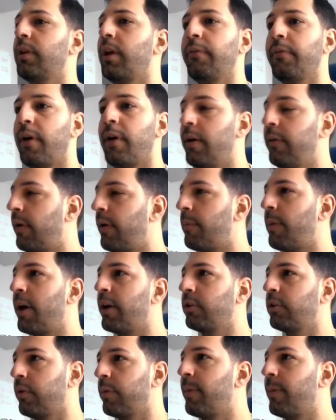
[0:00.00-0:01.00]
If, I, am
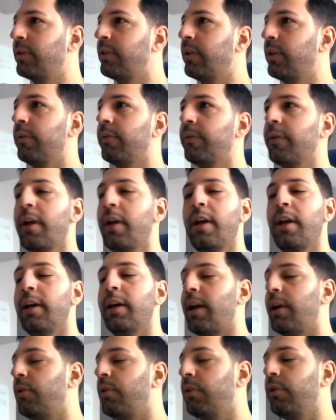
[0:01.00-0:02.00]
honest with myself,
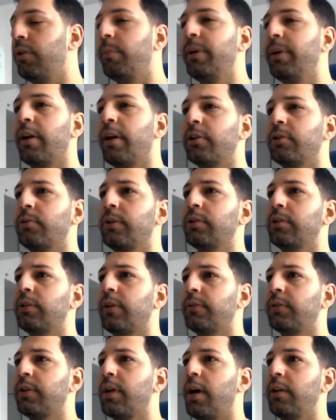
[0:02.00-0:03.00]
and I know you'll be honest with
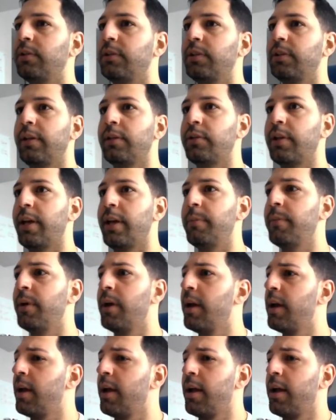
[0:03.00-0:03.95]
yourself, Scott, and say the same.